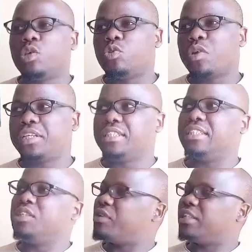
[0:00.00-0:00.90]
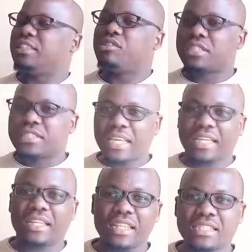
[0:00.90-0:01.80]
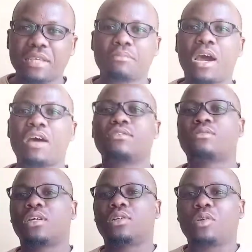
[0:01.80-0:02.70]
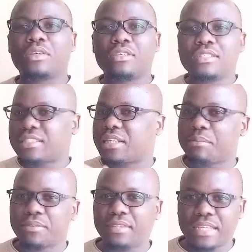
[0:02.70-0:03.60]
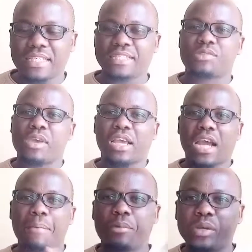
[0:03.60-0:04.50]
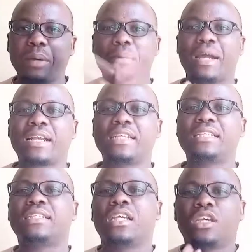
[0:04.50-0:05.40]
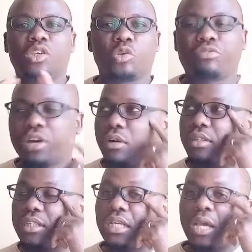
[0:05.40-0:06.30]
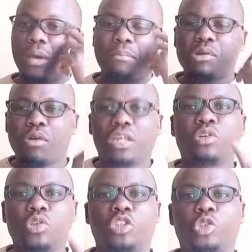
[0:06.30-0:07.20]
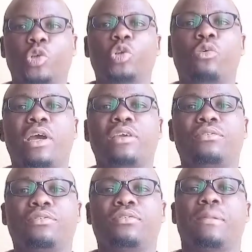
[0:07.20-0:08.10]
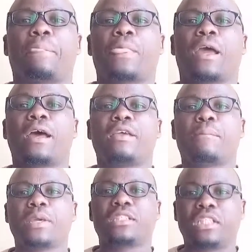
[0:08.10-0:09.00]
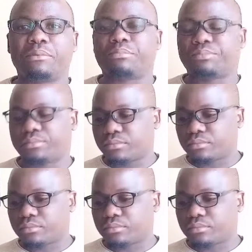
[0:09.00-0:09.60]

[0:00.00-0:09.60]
You are staying in the same house, you are doing the same things, you're a couple, you're married, you vowed, but why not show your wife your pay slip?